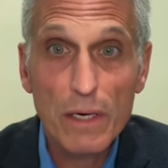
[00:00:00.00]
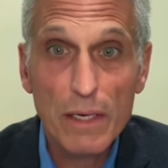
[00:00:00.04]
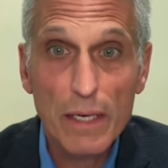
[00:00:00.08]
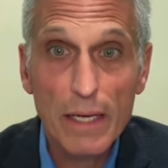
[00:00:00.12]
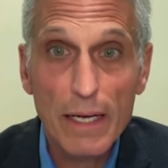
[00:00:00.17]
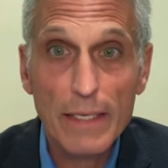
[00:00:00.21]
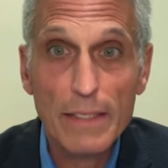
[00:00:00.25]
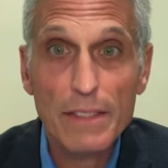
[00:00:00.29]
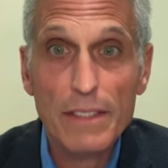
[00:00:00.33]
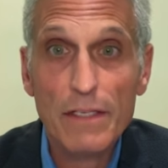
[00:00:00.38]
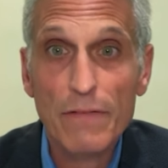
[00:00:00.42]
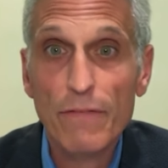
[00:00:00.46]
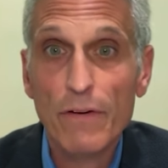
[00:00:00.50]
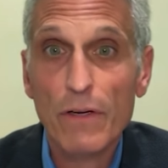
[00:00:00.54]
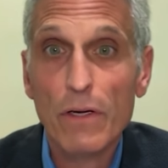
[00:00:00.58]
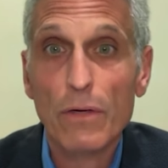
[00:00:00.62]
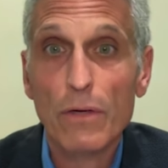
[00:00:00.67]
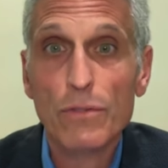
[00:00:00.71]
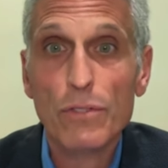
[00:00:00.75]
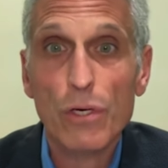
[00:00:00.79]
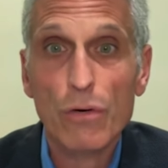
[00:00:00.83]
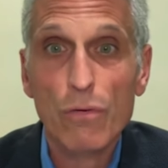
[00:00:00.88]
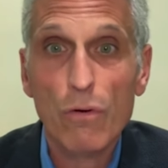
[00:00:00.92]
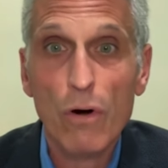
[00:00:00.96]
again,
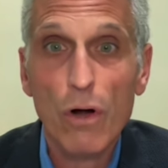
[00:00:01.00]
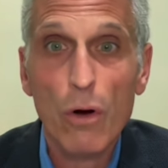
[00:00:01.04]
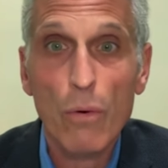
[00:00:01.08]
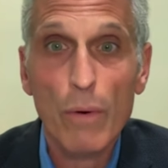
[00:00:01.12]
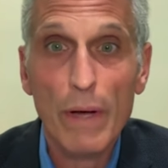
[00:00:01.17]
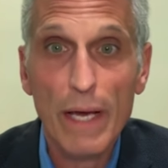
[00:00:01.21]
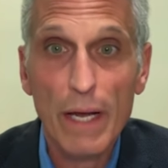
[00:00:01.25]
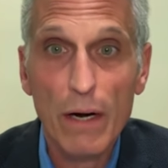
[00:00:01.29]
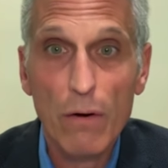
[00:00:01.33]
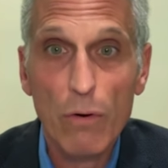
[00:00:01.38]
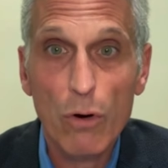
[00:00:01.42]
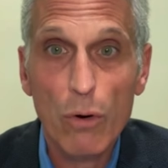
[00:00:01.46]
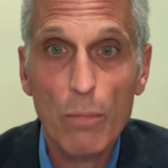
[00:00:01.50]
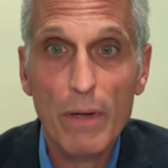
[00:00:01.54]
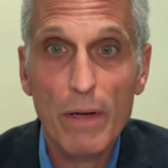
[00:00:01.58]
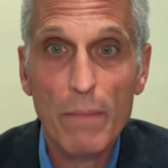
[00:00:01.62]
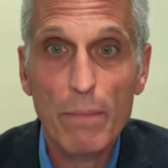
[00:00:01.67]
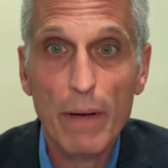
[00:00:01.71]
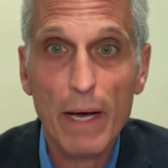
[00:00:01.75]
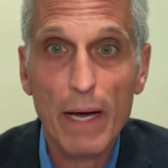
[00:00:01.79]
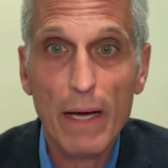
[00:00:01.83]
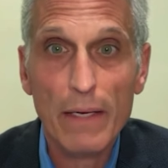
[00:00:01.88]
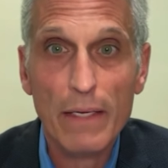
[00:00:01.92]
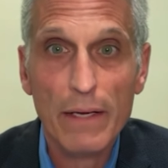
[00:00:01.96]
difficult to grow
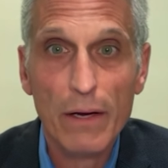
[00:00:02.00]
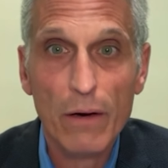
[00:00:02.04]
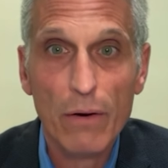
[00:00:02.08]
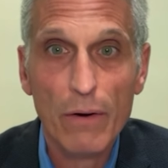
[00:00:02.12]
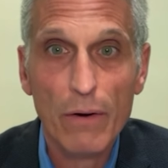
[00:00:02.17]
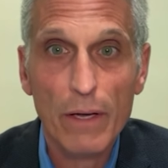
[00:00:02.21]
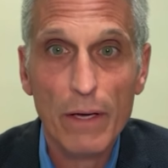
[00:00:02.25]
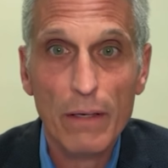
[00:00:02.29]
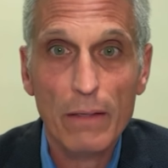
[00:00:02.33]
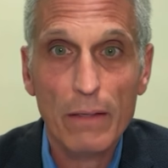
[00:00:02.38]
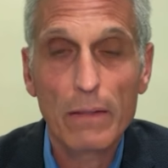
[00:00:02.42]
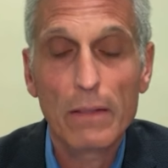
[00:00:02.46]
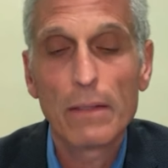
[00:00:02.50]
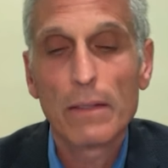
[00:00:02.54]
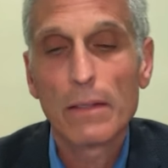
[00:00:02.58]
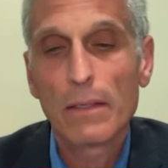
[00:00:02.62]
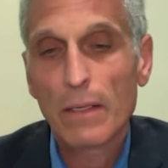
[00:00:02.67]
anaerobic bacteria.